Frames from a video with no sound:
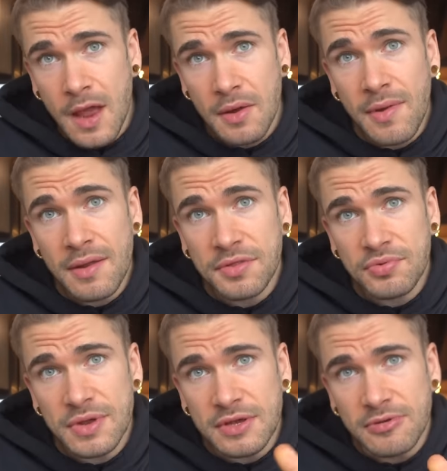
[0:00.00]
All right, round
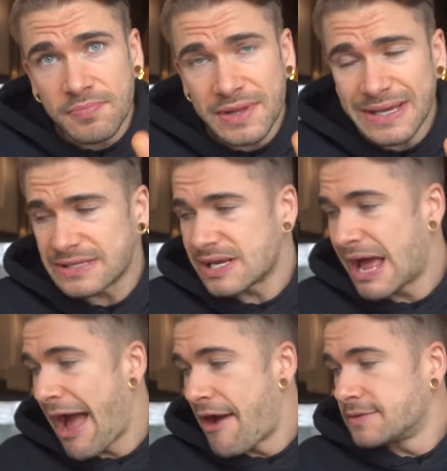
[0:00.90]
3 complete.
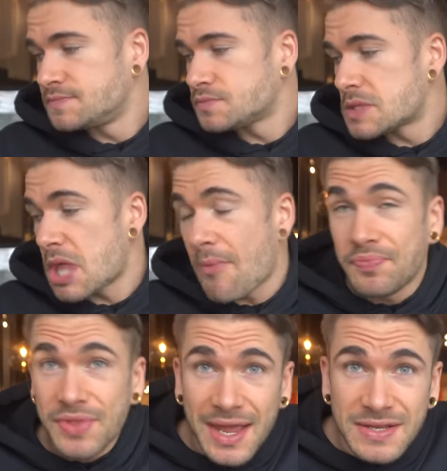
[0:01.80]

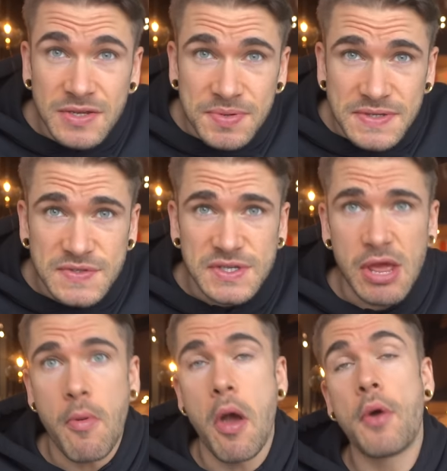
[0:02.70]
90 pieces
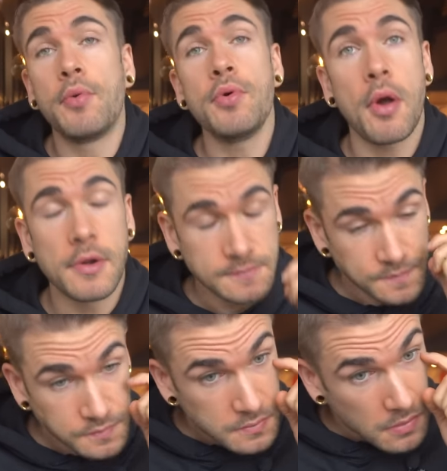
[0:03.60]
in. Woo.
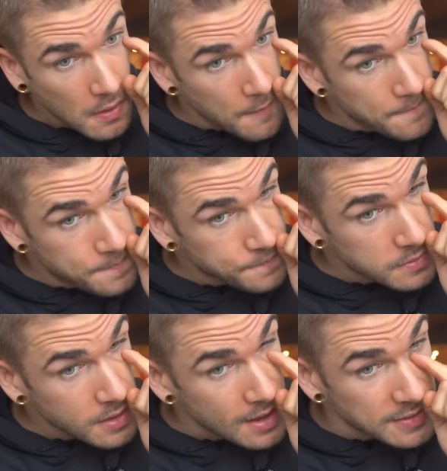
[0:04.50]

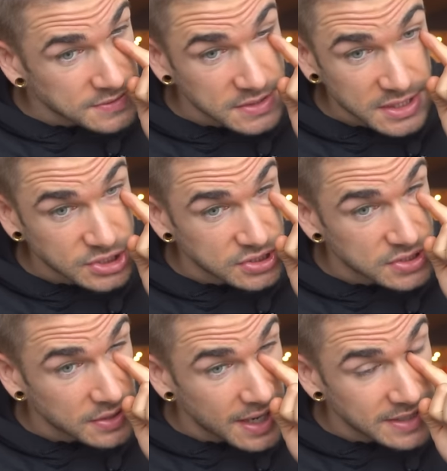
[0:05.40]
That was delicious
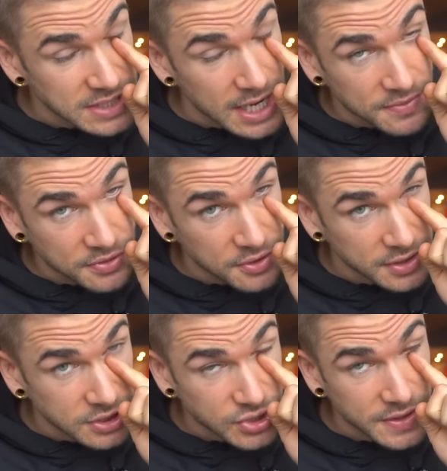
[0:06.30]
though, guys. I'm
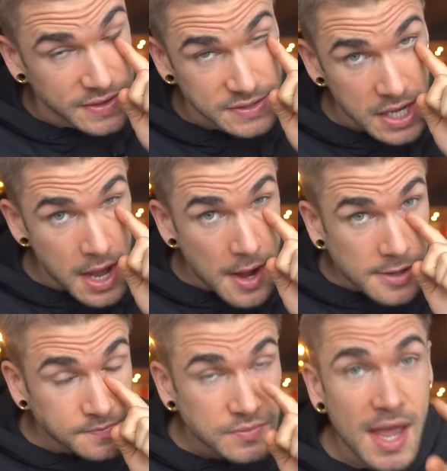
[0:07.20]
thoroughly enjoying this.
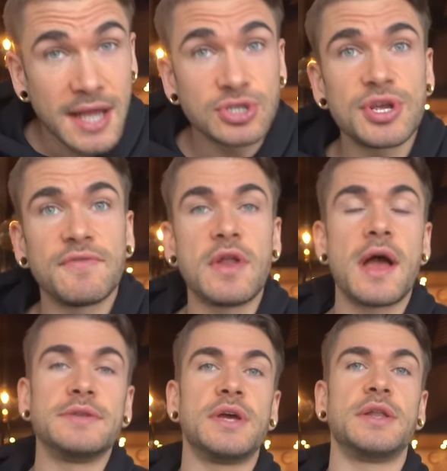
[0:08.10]
I actually have
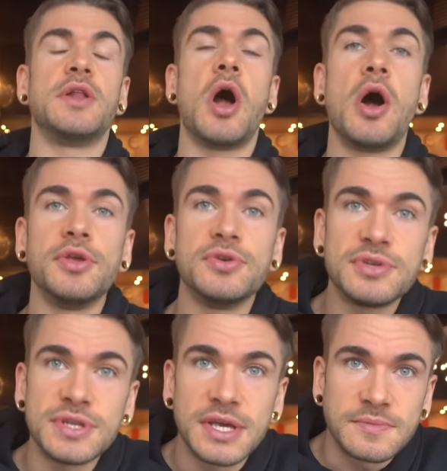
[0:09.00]
not done an
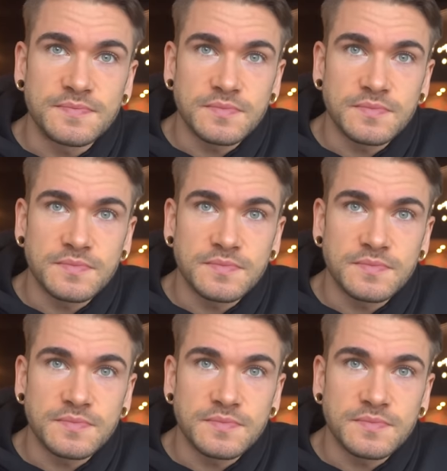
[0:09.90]
all-you-can-eat